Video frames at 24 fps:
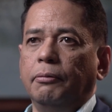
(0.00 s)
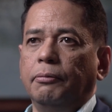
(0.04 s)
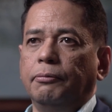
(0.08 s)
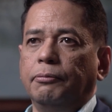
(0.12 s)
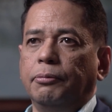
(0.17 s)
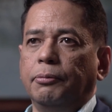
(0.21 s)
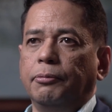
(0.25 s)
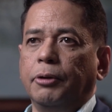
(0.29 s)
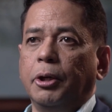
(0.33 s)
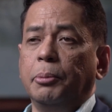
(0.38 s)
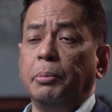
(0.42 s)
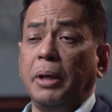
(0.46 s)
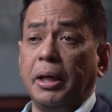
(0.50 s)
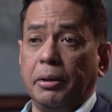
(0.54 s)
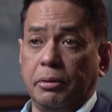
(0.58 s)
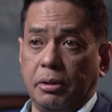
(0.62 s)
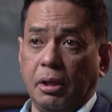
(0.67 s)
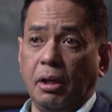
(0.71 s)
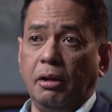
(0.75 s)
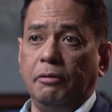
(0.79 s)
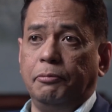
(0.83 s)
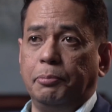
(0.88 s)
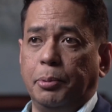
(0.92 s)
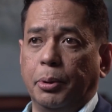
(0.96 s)
For
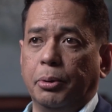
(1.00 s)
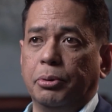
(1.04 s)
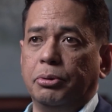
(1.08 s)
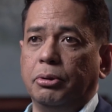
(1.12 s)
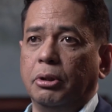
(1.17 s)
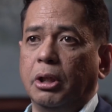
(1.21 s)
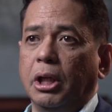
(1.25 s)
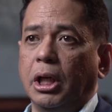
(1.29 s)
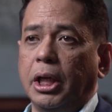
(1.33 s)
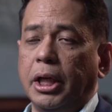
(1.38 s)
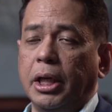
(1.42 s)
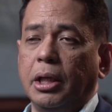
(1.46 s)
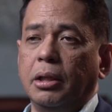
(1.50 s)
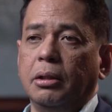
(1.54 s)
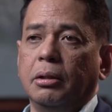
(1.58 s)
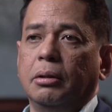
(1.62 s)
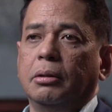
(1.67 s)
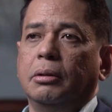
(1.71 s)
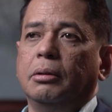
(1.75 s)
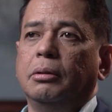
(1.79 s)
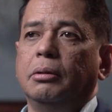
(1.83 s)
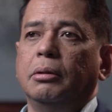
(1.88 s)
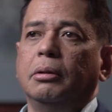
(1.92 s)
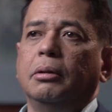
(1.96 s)
myself personally,
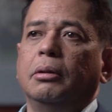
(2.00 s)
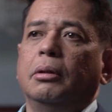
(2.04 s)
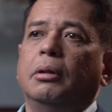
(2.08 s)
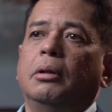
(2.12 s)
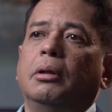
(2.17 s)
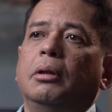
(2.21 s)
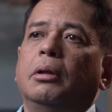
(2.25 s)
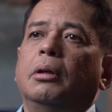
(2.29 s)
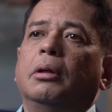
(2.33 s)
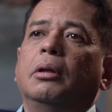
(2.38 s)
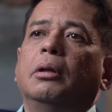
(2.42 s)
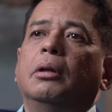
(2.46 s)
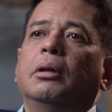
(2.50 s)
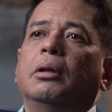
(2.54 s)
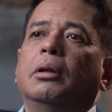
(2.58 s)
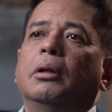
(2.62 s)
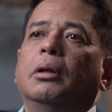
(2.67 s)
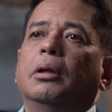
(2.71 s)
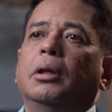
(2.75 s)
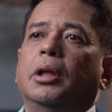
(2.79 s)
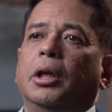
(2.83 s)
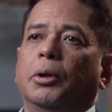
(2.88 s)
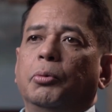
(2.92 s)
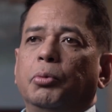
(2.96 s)

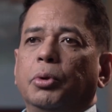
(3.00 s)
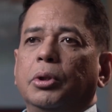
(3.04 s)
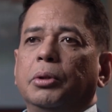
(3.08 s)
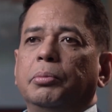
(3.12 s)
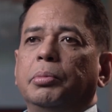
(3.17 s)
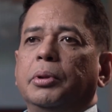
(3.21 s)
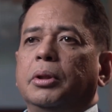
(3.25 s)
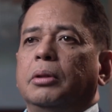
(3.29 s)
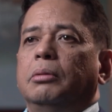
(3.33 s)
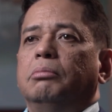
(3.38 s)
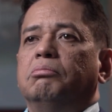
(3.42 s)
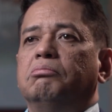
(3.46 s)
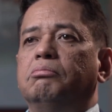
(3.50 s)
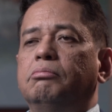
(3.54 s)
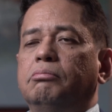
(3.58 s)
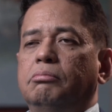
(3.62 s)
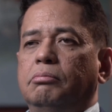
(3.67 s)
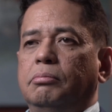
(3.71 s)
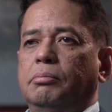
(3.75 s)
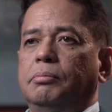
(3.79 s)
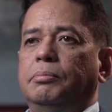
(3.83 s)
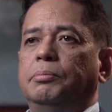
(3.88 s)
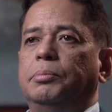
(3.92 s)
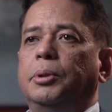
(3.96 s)
it would have been
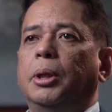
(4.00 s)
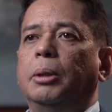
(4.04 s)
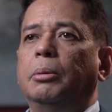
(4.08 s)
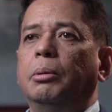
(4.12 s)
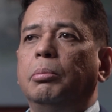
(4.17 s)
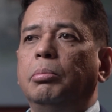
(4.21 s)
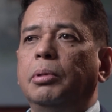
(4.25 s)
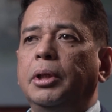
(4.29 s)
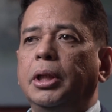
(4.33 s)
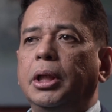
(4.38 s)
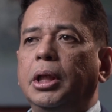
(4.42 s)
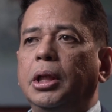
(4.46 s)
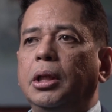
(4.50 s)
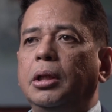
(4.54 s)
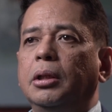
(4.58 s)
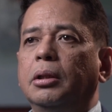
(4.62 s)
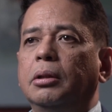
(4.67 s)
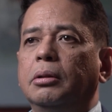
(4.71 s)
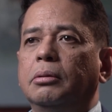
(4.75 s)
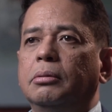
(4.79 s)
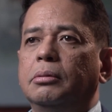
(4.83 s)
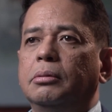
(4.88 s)
probably